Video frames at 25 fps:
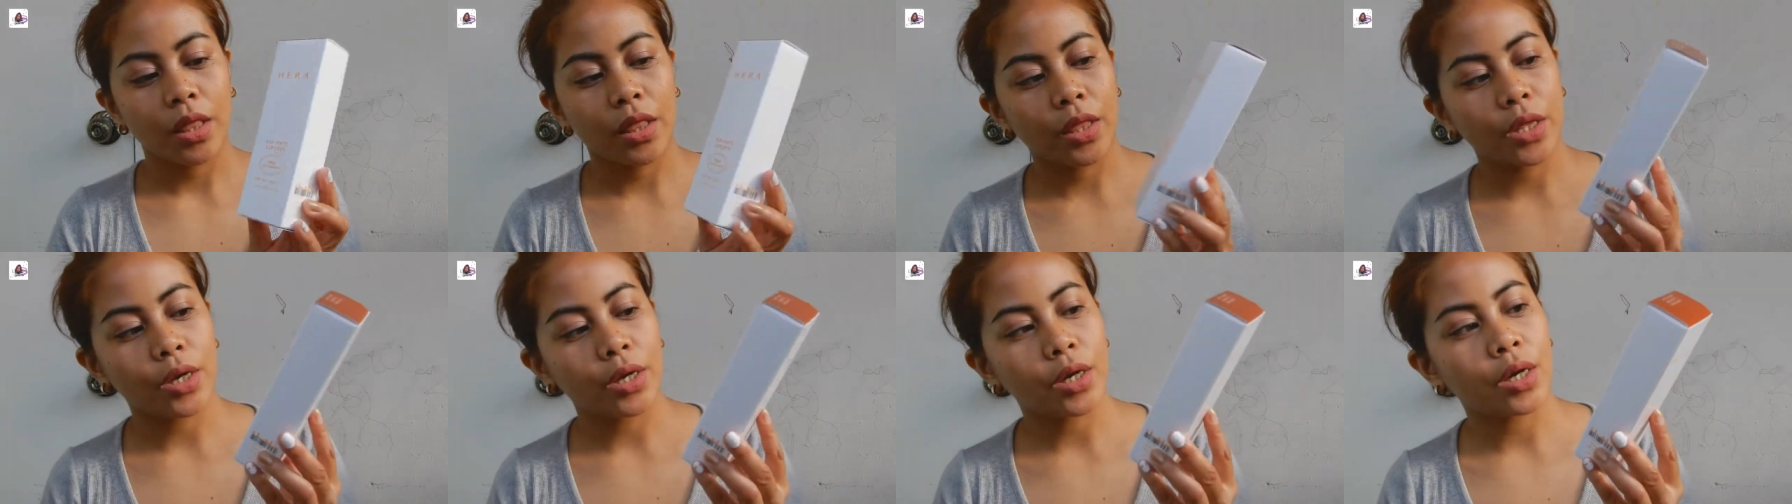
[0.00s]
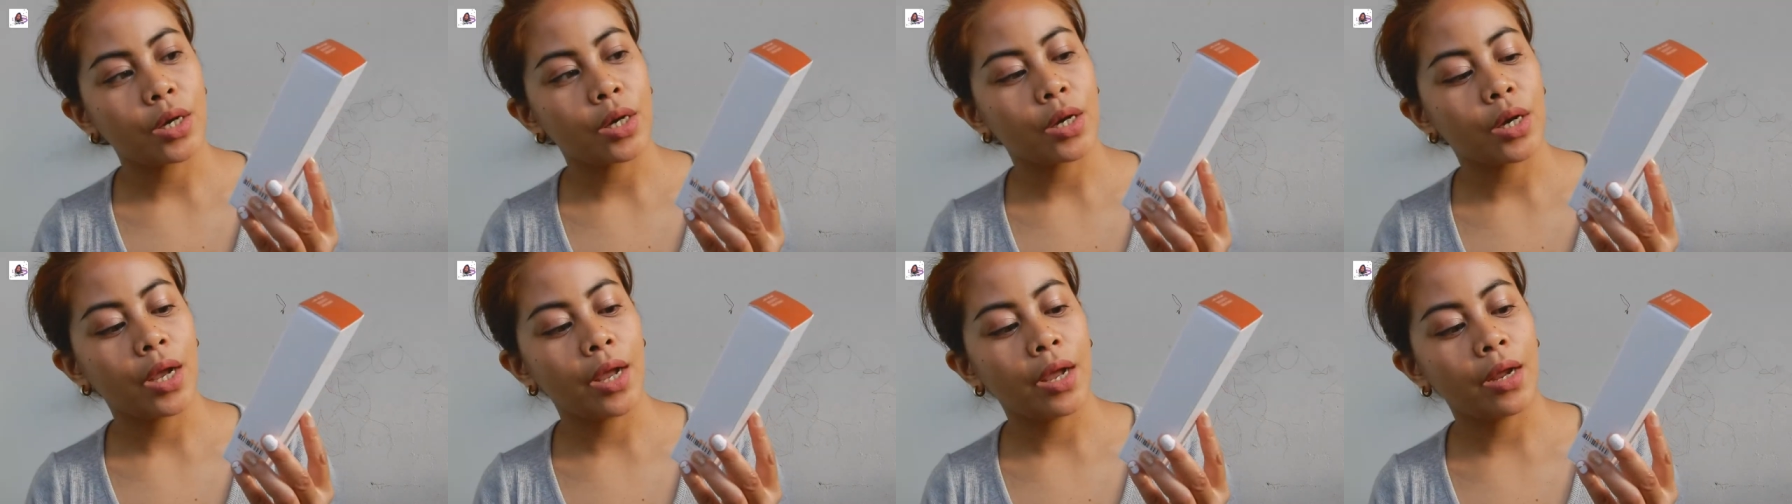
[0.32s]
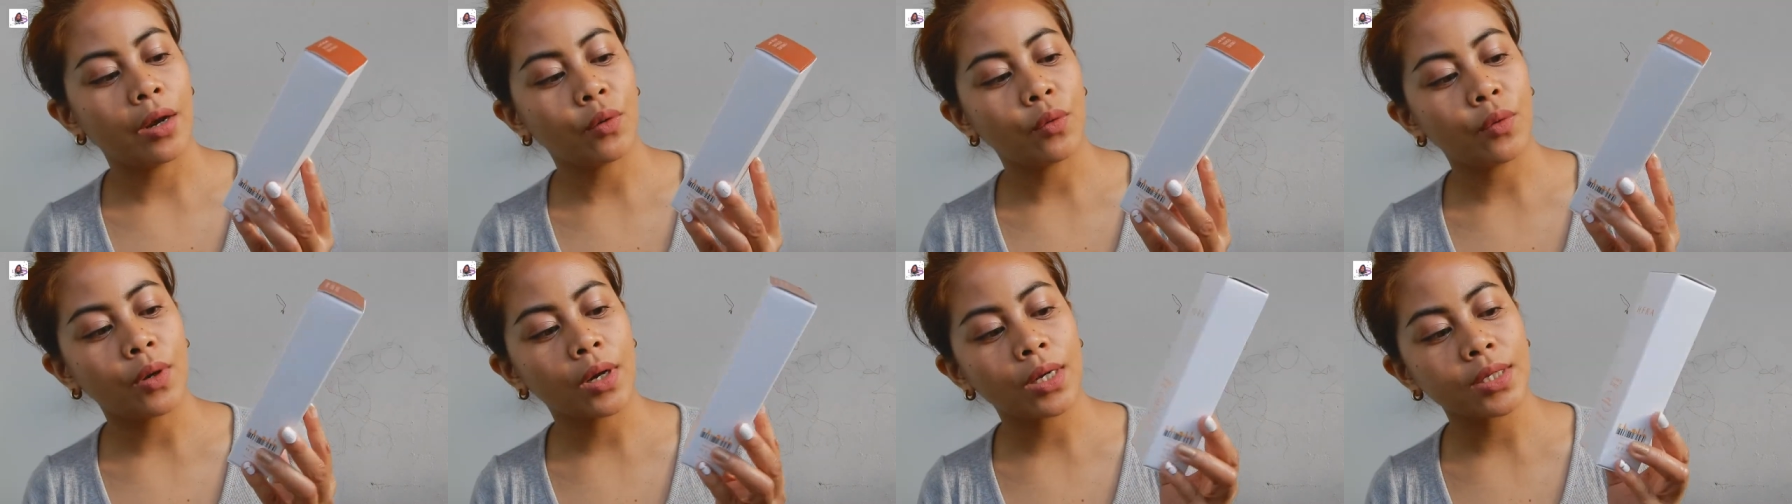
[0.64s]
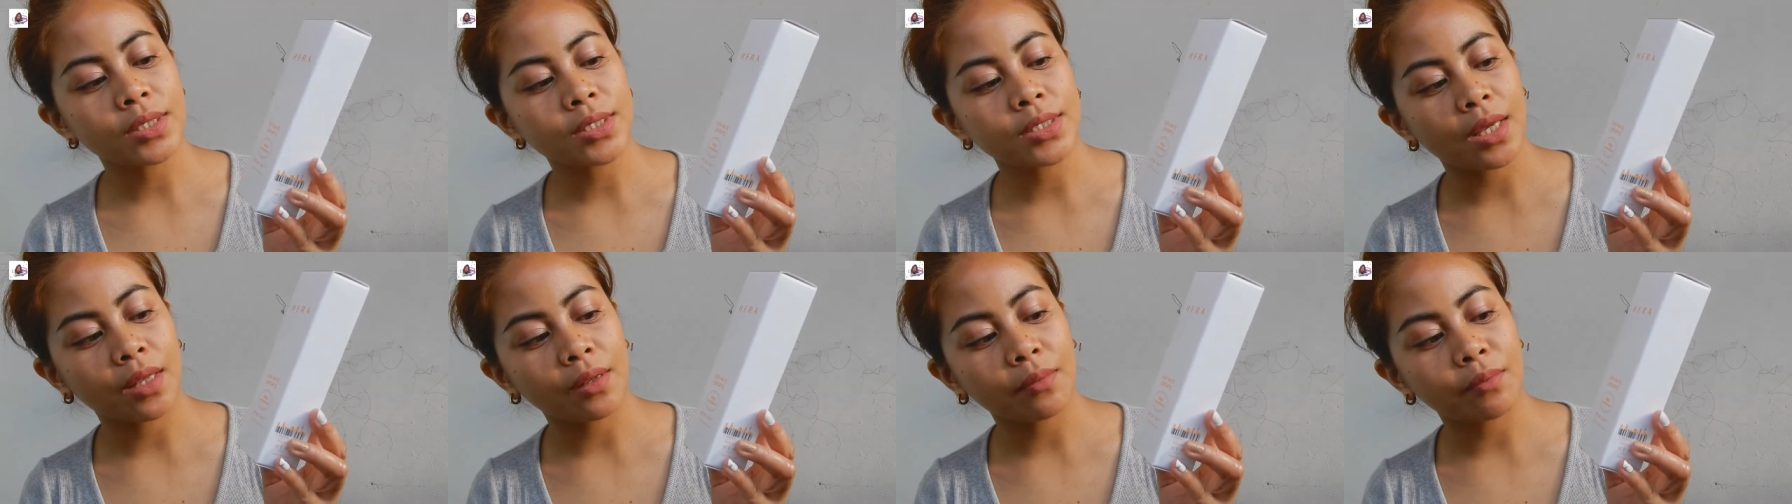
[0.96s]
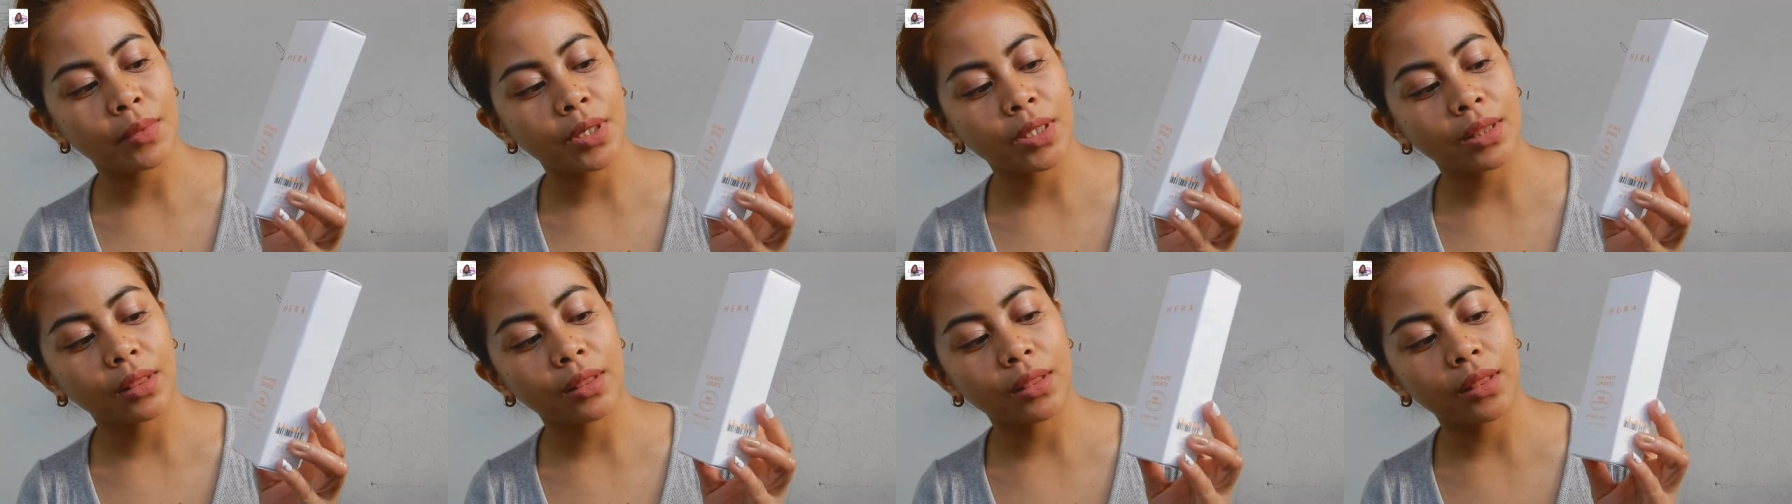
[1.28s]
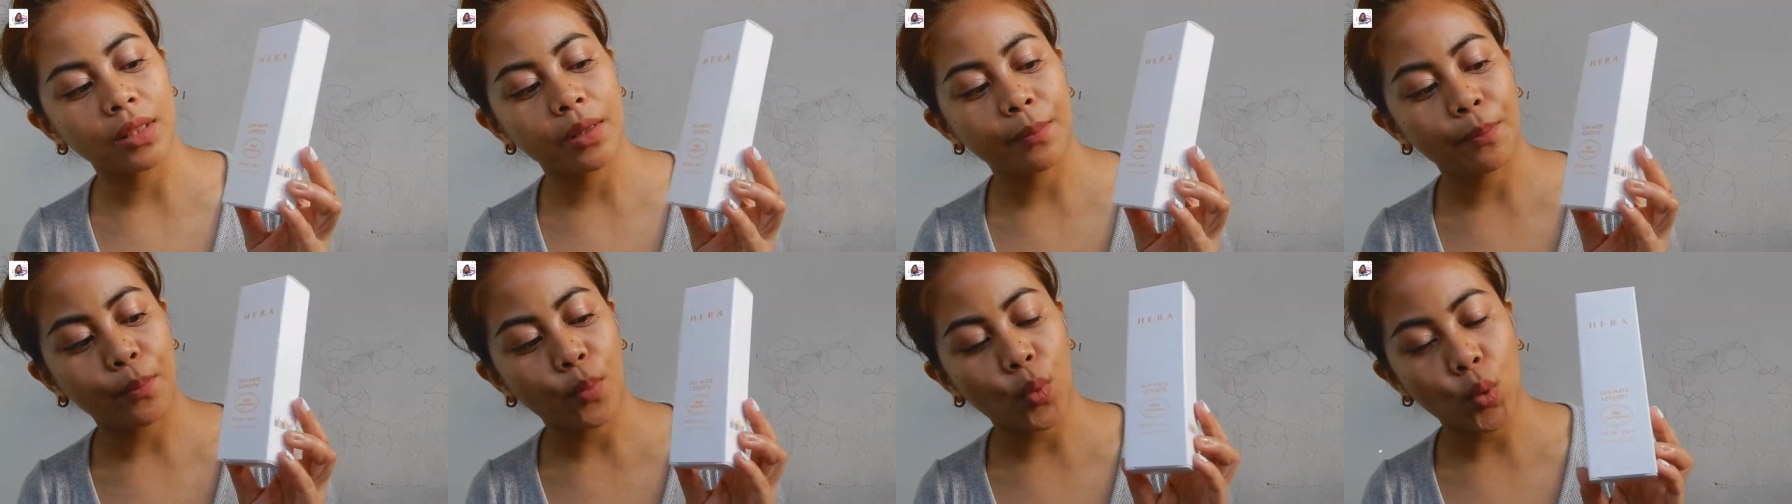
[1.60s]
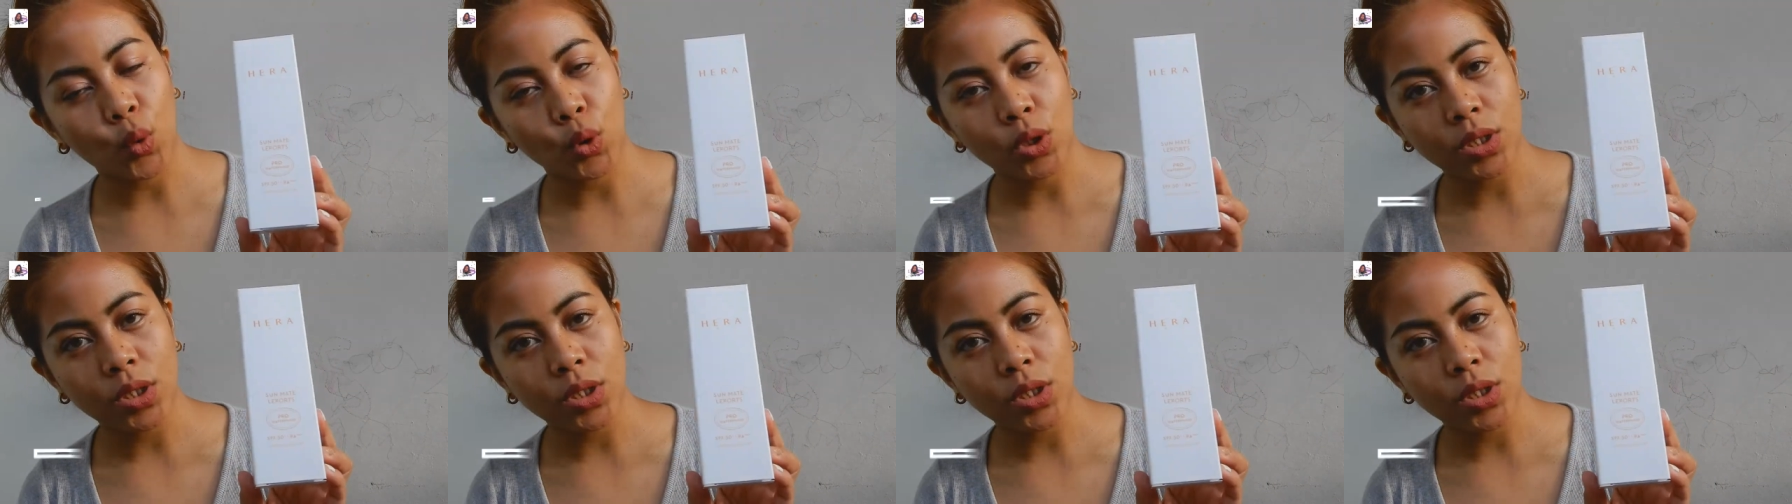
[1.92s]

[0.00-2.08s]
the Hera Sun Mate Lip